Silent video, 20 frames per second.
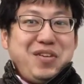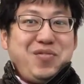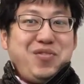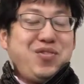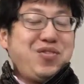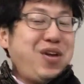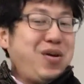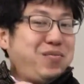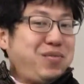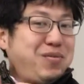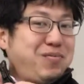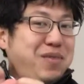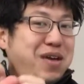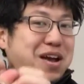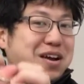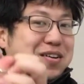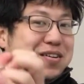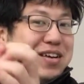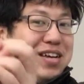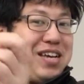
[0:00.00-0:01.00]
If you let me
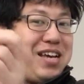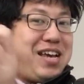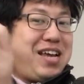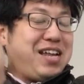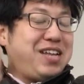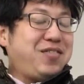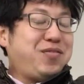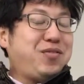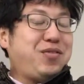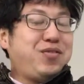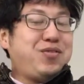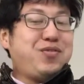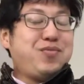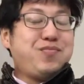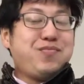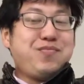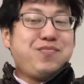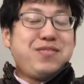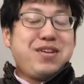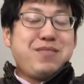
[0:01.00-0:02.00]
marry, and if
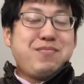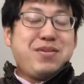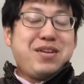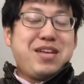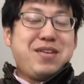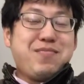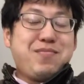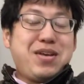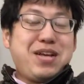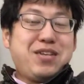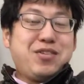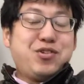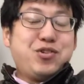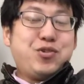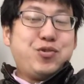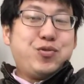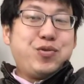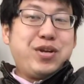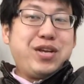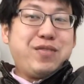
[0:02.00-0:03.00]
you let me make
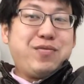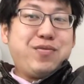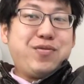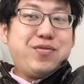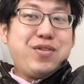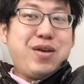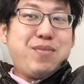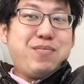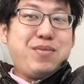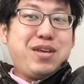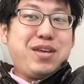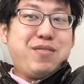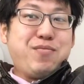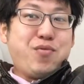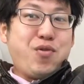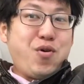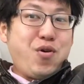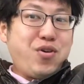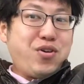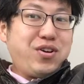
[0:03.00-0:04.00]
children, if you let me
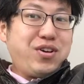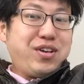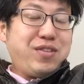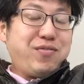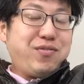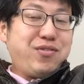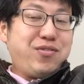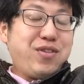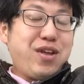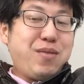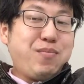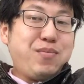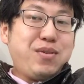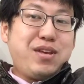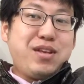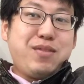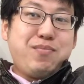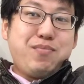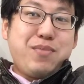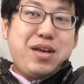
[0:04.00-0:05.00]
work, if you let
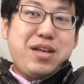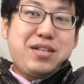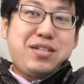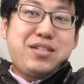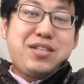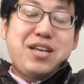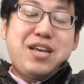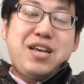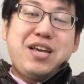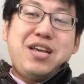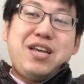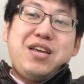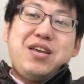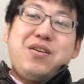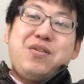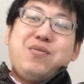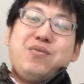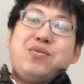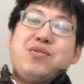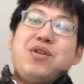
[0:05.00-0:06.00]
me invest,
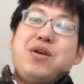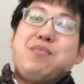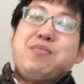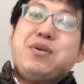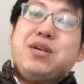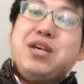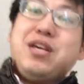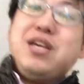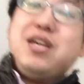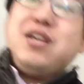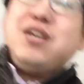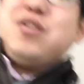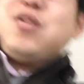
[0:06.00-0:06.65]
if you let me,